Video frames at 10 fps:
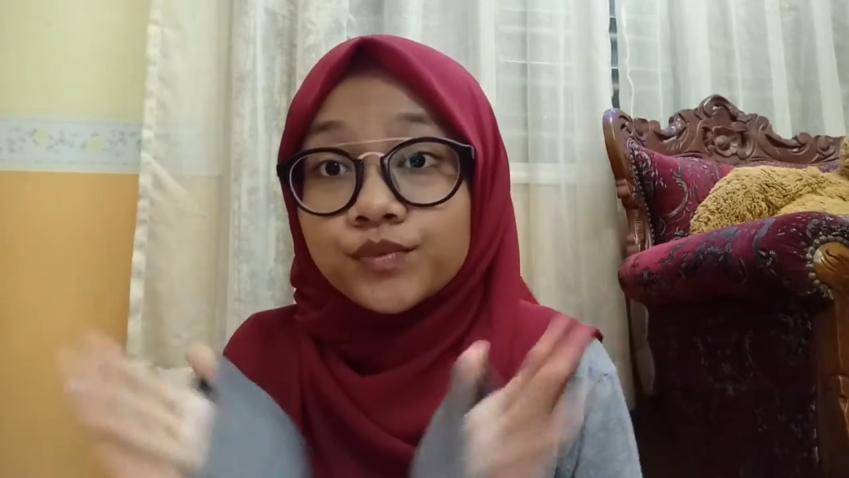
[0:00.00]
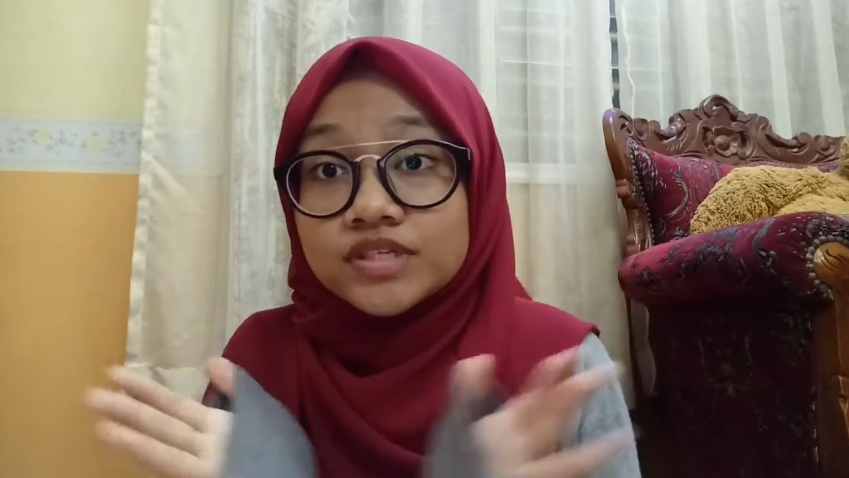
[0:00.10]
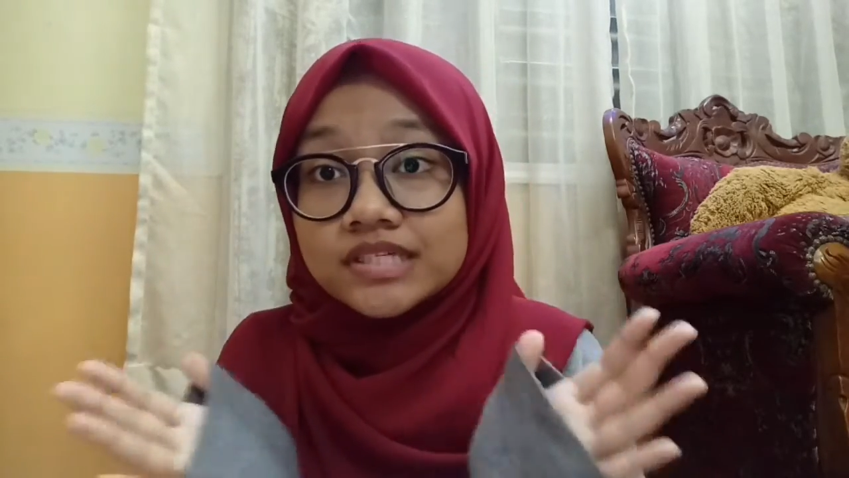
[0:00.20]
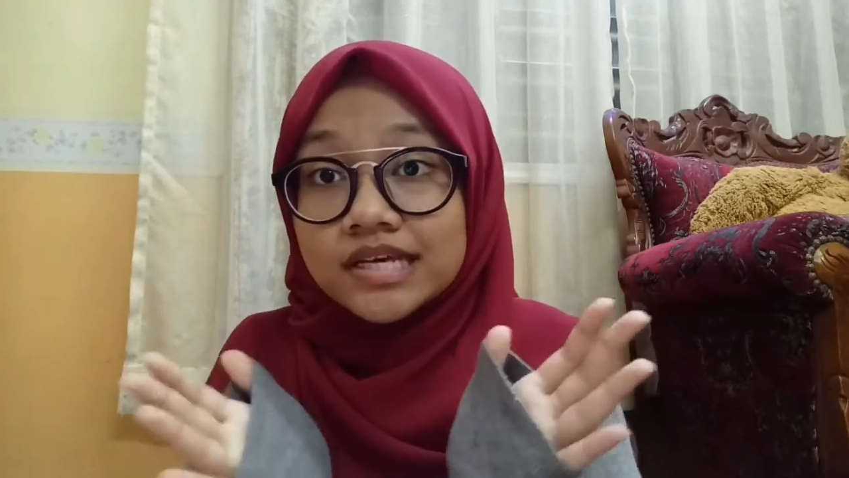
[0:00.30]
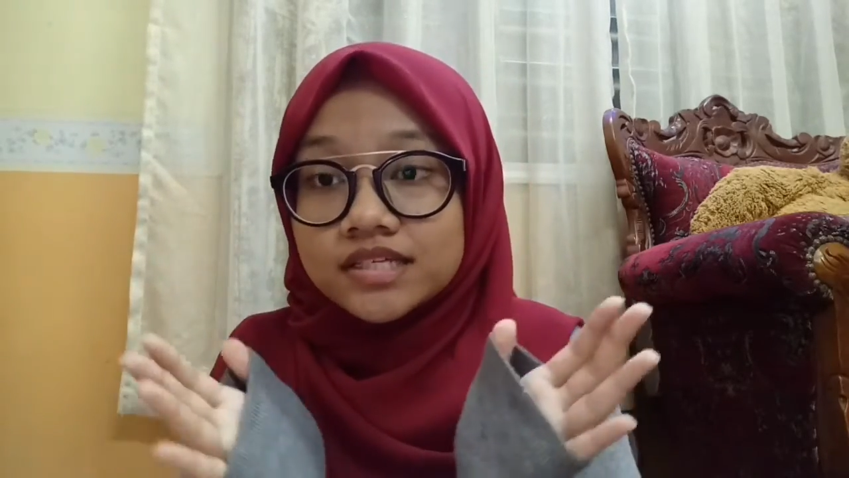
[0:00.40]

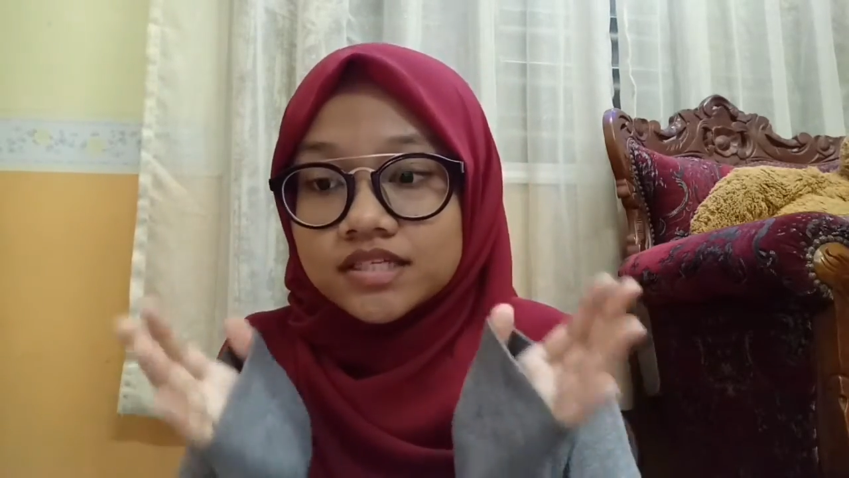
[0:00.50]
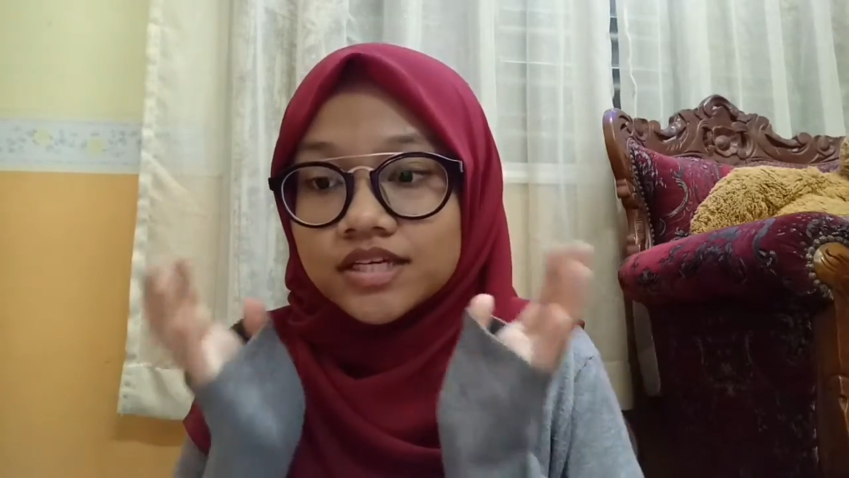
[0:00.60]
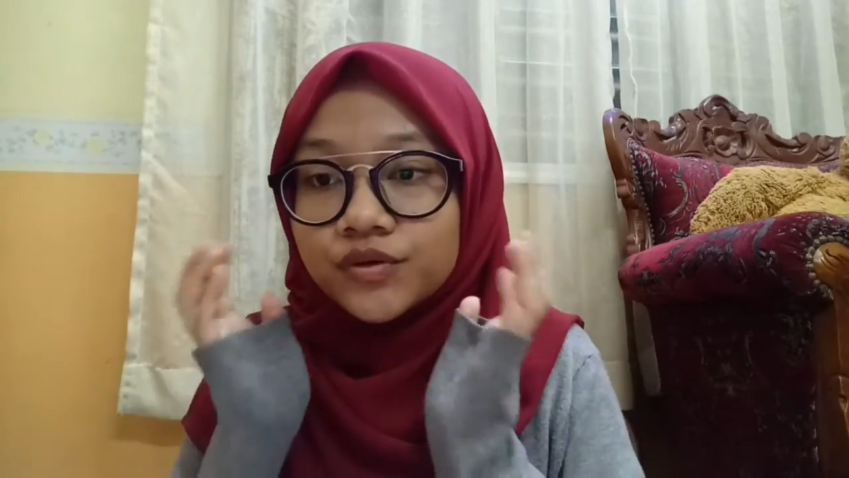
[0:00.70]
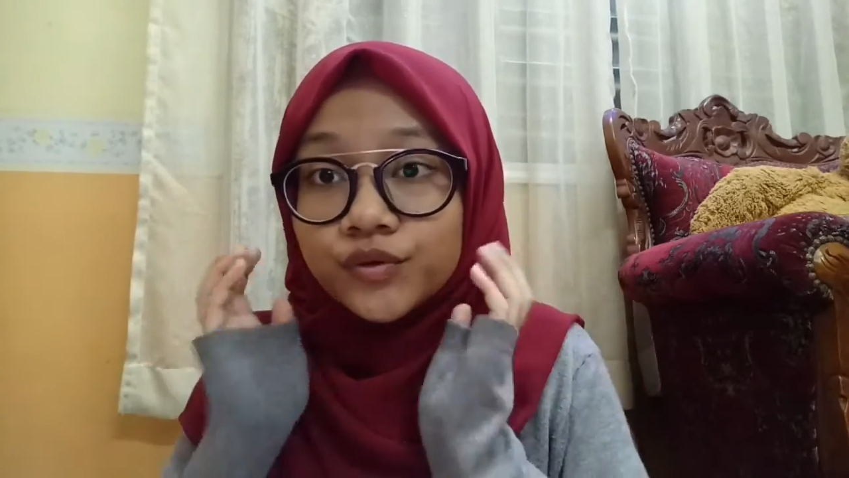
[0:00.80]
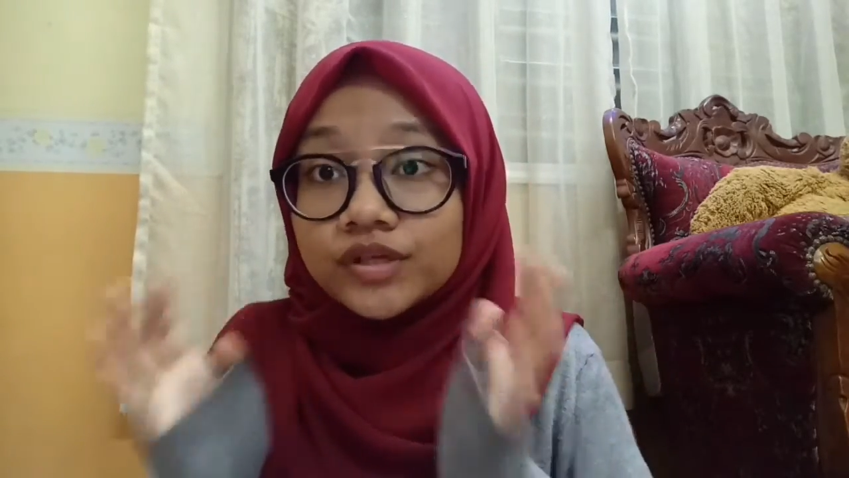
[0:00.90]
princess
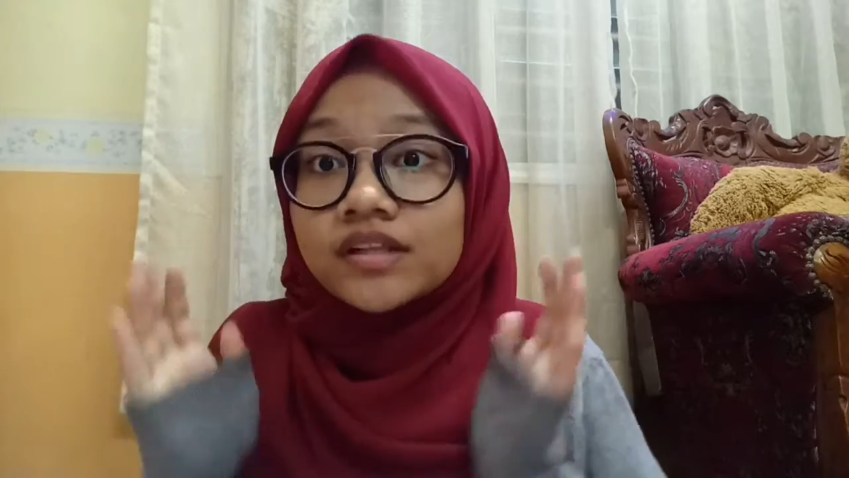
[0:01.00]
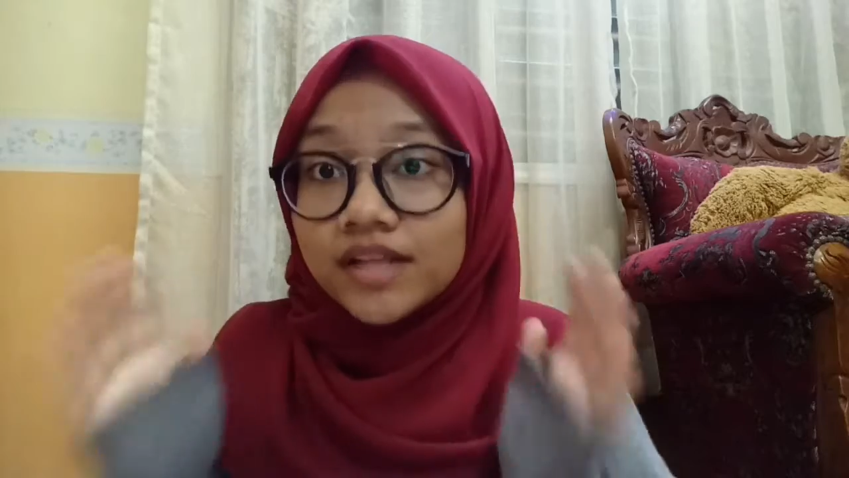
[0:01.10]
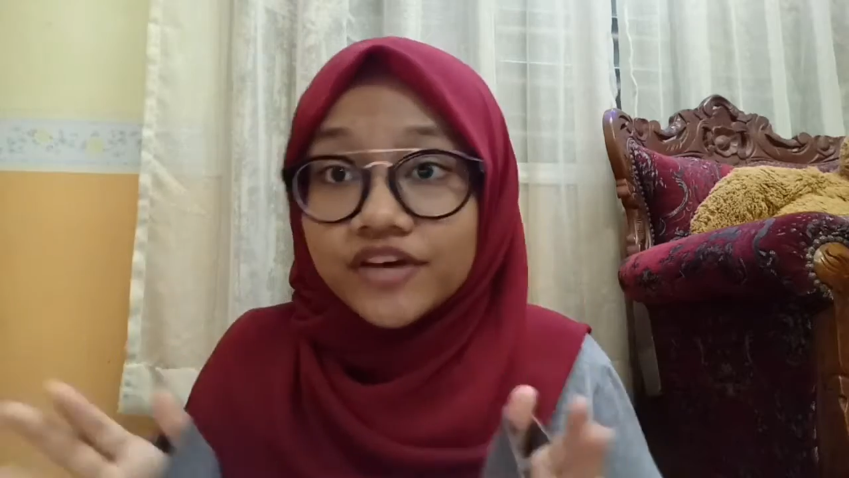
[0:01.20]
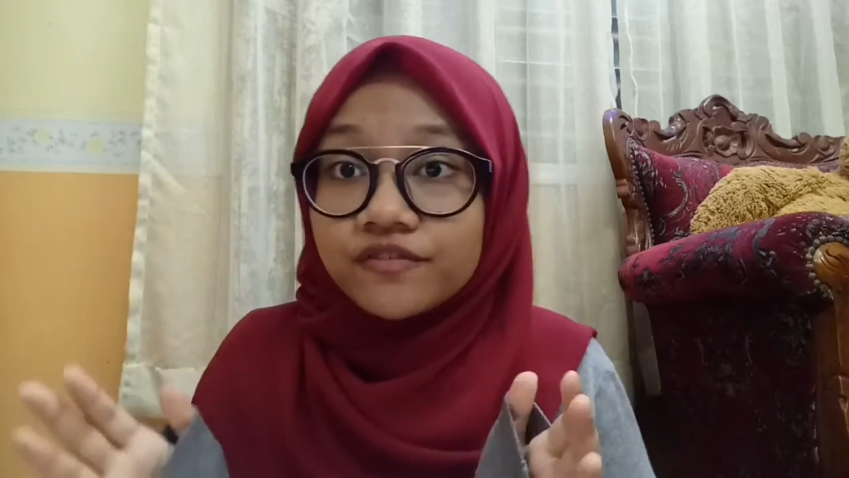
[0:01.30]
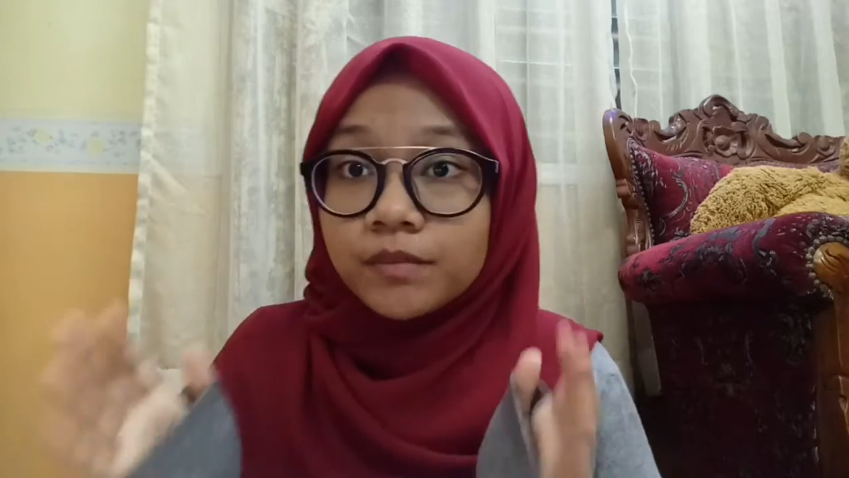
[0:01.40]
in real
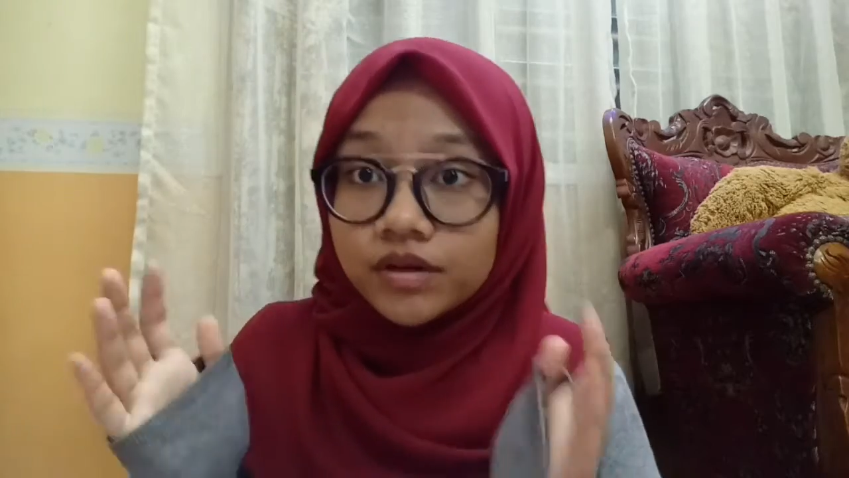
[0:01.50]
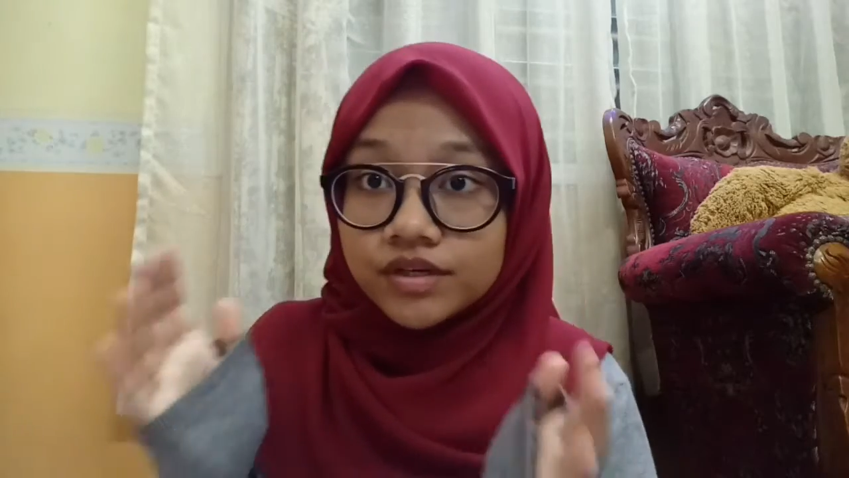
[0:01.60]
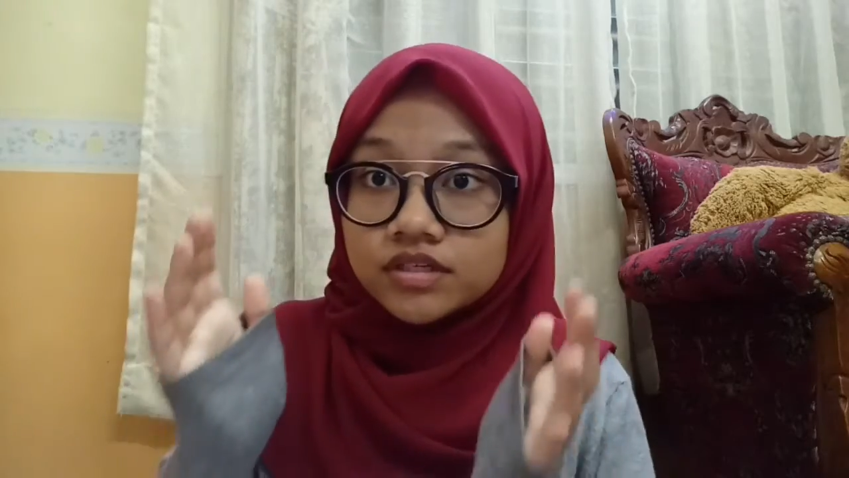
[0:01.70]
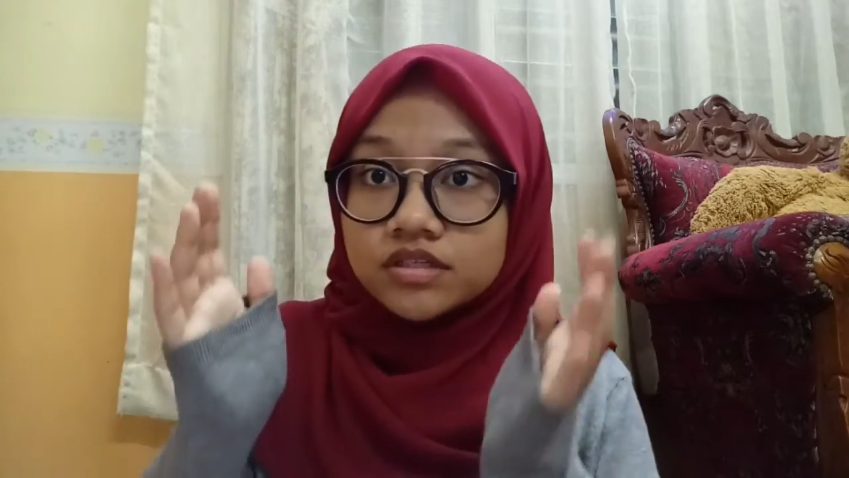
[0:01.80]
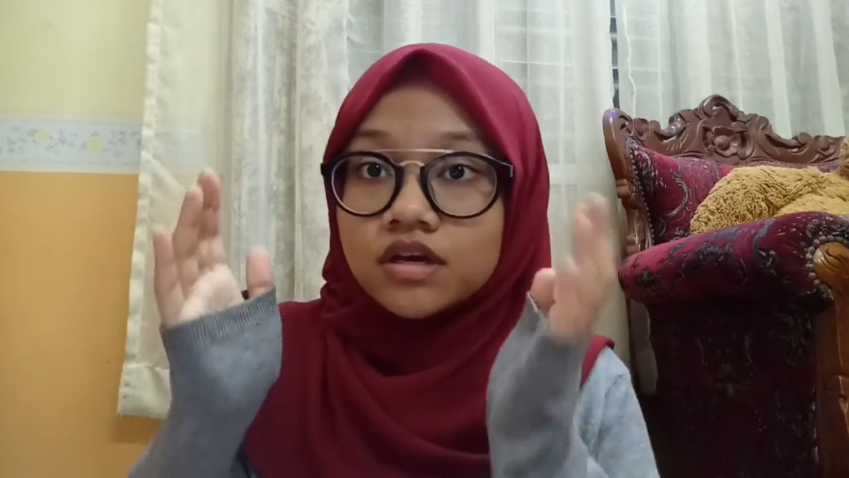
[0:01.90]
life
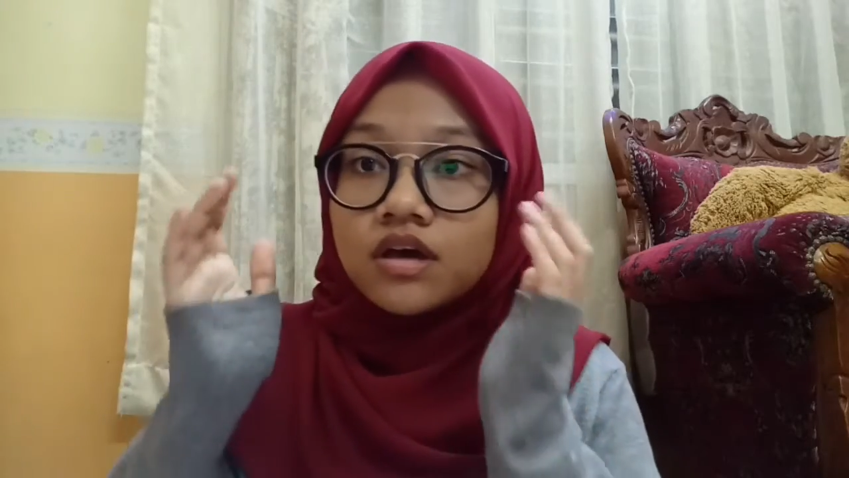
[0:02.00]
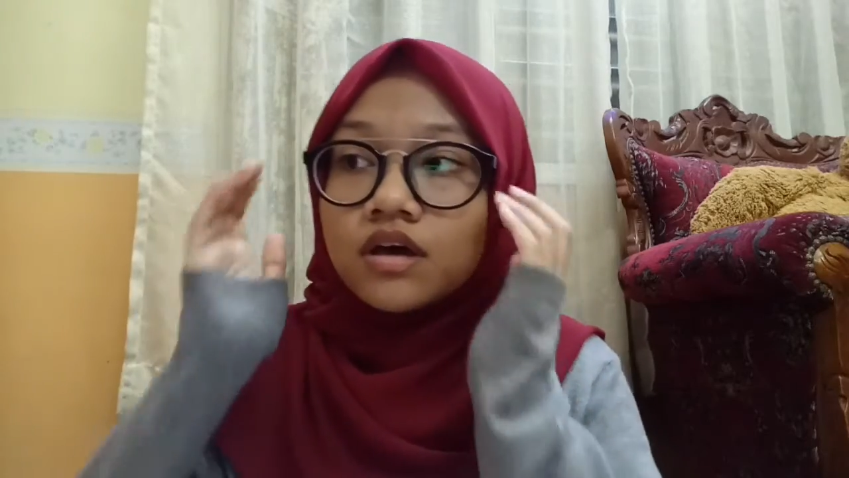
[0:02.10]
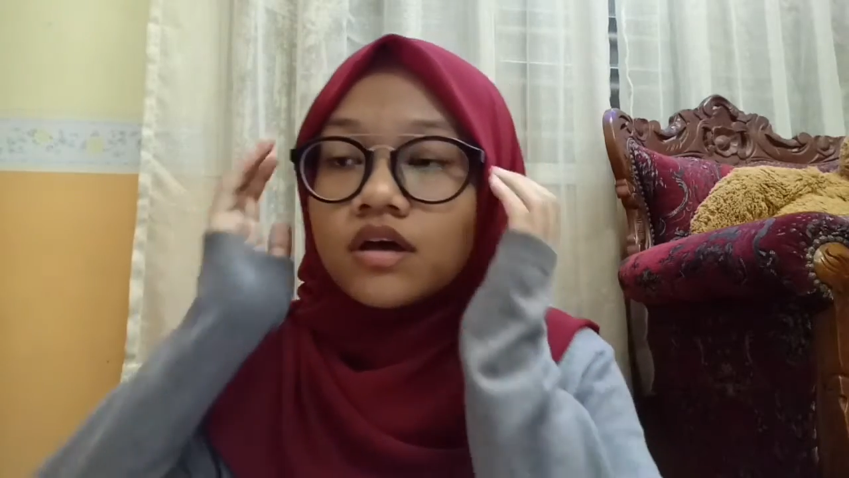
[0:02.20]
marriage.